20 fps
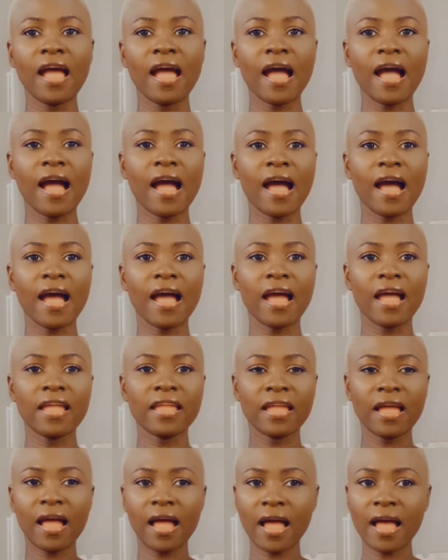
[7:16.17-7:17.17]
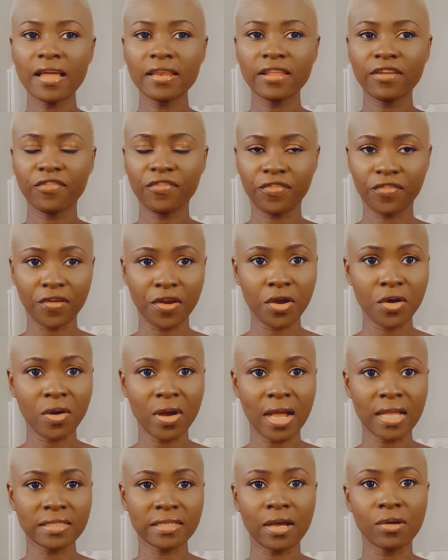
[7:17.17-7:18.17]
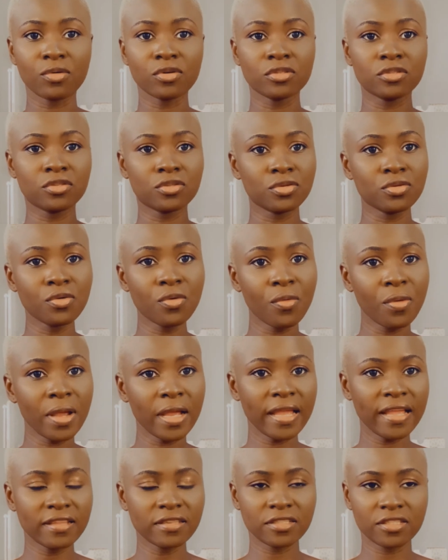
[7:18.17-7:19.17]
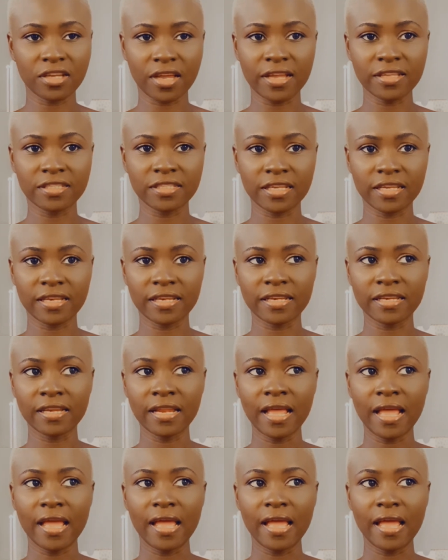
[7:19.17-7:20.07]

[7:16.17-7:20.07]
I had a fragrance. I was too quick in judging.